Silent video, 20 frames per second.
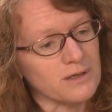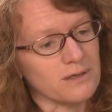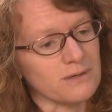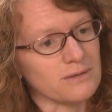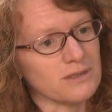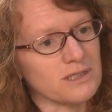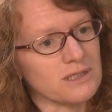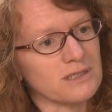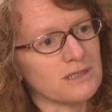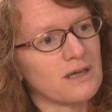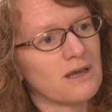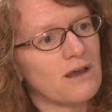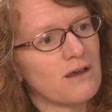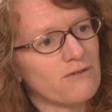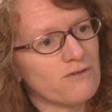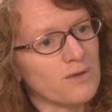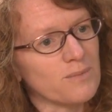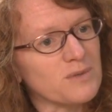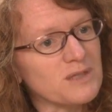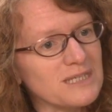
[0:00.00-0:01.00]
just
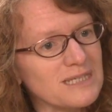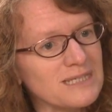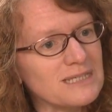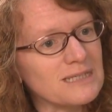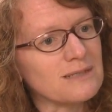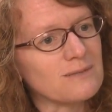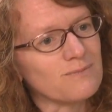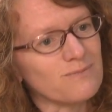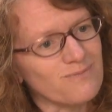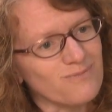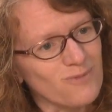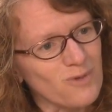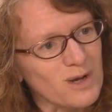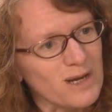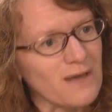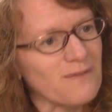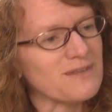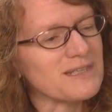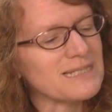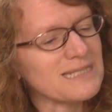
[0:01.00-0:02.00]
from
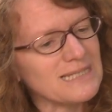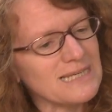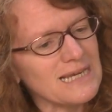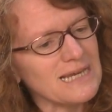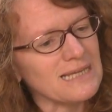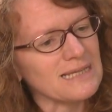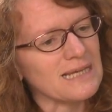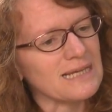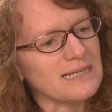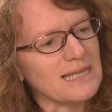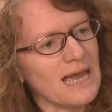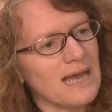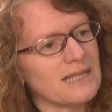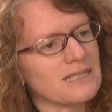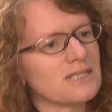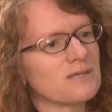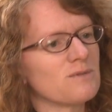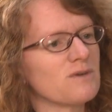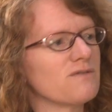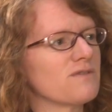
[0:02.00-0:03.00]
what I've seen, they
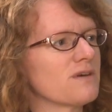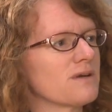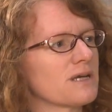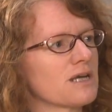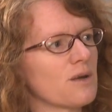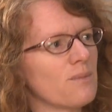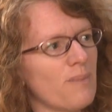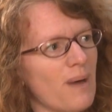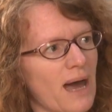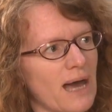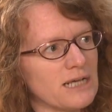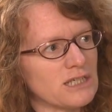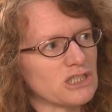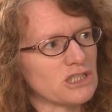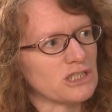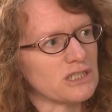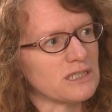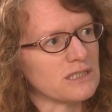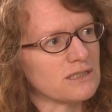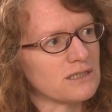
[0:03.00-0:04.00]
tend to be very
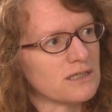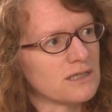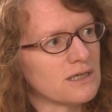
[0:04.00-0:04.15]
compassionate.